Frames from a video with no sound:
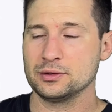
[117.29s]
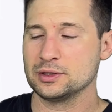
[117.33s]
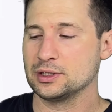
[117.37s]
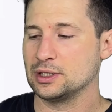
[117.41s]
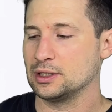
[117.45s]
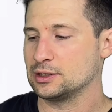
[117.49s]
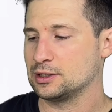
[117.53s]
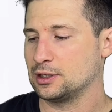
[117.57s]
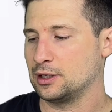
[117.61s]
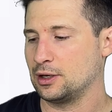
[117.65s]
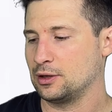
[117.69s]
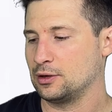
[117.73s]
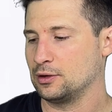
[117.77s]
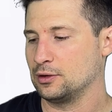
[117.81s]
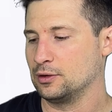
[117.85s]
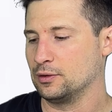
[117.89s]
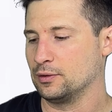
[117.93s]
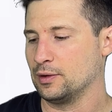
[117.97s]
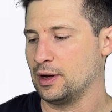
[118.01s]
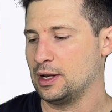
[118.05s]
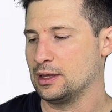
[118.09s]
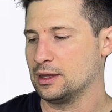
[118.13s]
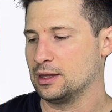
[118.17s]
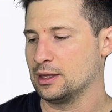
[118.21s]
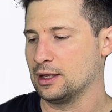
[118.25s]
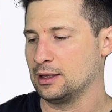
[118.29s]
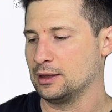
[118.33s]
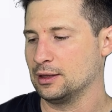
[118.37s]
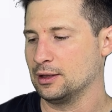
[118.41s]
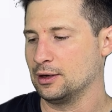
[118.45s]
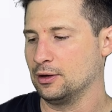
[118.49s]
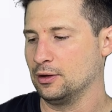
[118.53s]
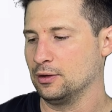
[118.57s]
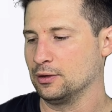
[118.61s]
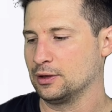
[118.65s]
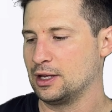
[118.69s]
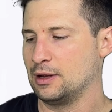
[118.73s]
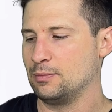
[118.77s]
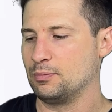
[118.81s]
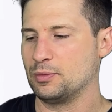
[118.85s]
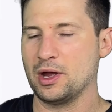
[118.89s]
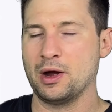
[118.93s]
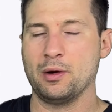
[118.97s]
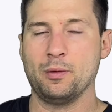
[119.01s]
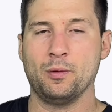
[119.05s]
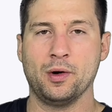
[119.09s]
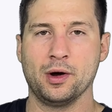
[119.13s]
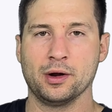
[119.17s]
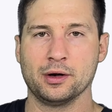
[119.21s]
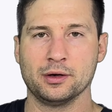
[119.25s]
so that's another great thing that'll keep
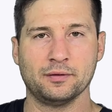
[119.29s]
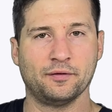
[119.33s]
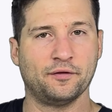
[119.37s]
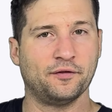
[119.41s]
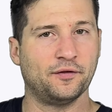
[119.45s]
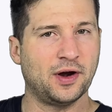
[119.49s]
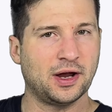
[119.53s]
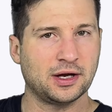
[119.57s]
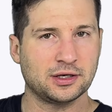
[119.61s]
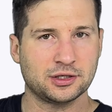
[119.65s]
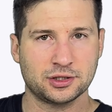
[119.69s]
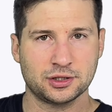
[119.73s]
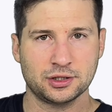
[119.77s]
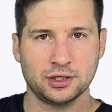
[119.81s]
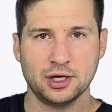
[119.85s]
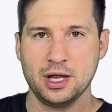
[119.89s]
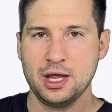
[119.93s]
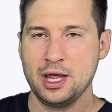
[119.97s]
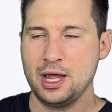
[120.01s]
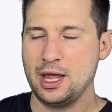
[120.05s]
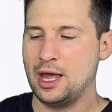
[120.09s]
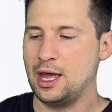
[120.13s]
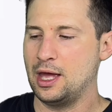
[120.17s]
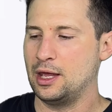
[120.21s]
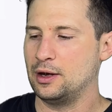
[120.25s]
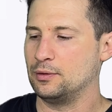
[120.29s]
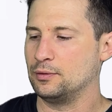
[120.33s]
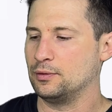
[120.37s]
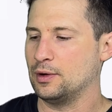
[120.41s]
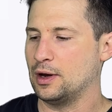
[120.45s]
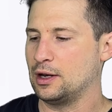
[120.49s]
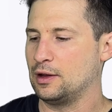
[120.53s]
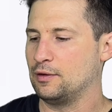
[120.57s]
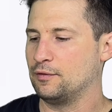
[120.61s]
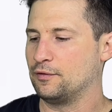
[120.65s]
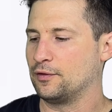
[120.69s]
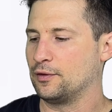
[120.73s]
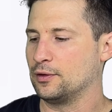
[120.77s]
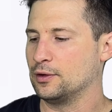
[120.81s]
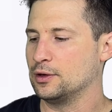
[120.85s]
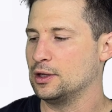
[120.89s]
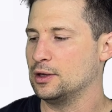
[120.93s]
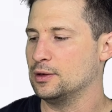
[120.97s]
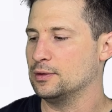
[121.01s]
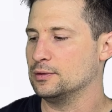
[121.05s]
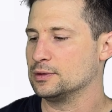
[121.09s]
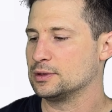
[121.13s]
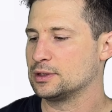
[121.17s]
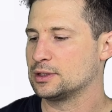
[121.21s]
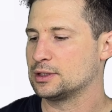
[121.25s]
that water fresh and ready for
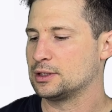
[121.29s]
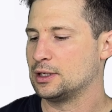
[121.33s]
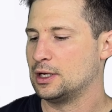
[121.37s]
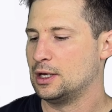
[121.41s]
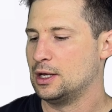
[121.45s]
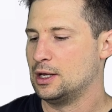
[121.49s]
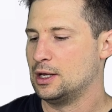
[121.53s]
use.